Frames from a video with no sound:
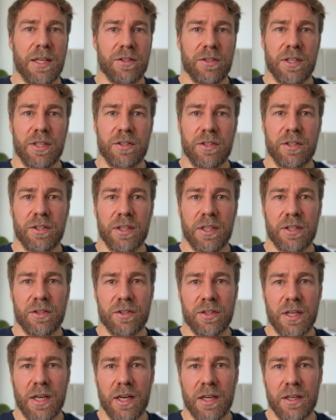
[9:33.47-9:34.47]
that's easy to get
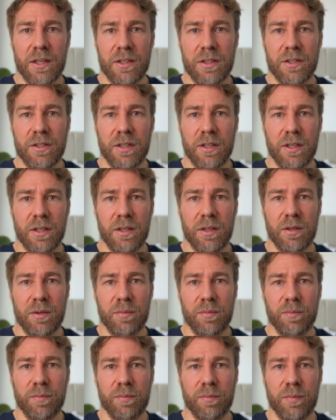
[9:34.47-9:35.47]
started,
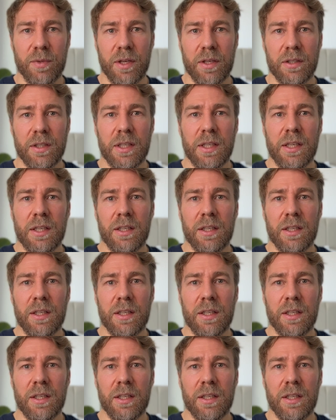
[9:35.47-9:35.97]
but